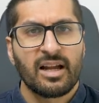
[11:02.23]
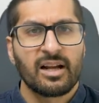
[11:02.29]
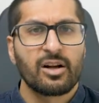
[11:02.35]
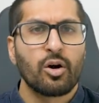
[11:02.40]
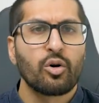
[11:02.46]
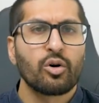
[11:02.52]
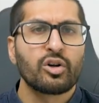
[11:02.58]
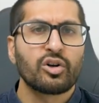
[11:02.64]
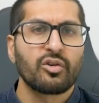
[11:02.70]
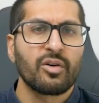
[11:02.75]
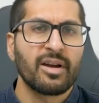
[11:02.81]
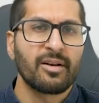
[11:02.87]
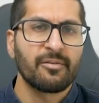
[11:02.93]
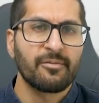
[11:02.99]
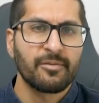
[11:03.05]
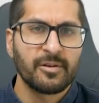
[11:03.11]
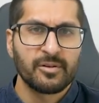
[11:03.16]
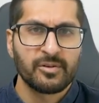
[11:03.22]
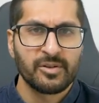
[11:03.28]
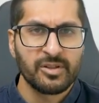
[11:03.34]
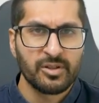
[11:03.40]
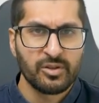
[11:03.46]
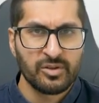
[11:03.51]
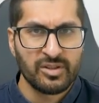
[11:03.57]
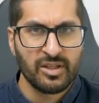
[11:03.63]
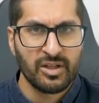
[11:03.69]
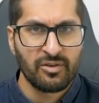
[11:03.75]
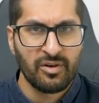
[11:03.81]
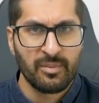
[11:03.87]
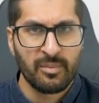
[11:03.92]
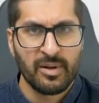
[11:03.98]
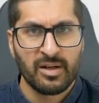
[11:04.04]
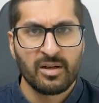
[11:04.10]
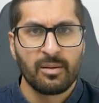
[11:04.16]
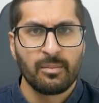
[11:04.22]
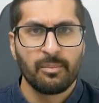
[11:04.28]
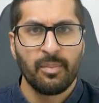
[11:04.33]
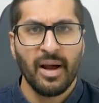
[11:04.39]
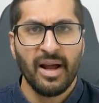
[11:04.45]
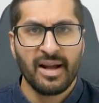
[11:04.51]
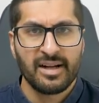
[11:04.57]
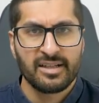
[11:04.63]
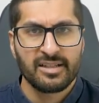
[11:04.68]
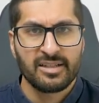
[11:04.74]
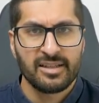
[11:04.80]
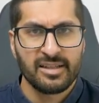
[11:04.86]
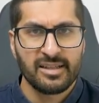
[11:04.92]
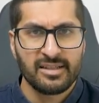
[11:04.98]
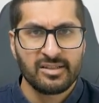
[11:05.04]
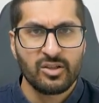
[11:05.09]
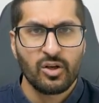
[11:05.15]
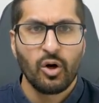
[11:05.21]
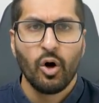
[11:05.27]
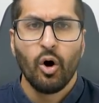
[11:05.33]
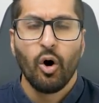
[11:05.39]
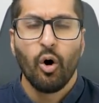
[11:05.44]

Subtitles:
and go and create a field in your CRM and come back to this,